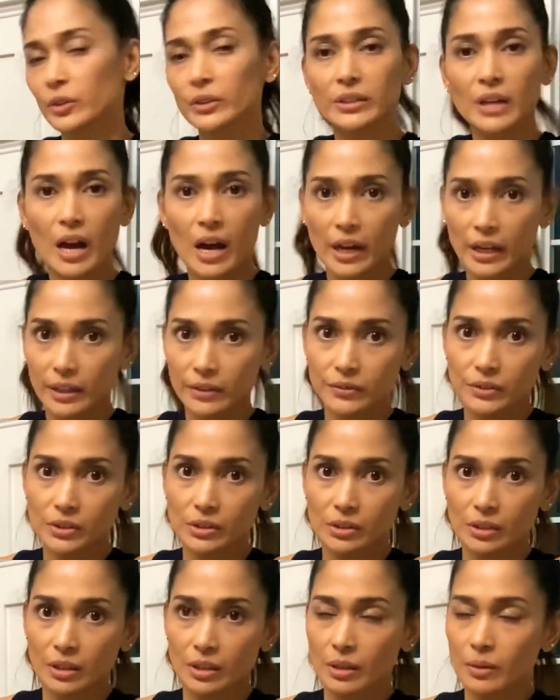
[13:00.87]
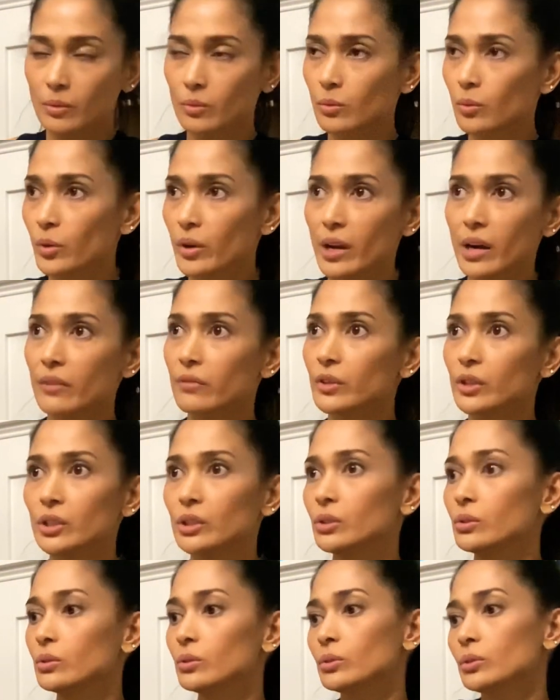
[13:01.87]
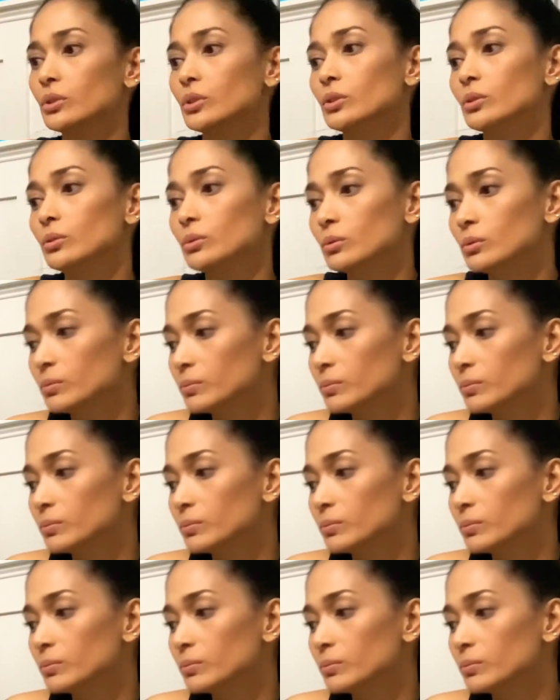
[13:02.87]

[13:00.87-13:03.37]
knives. Wherever you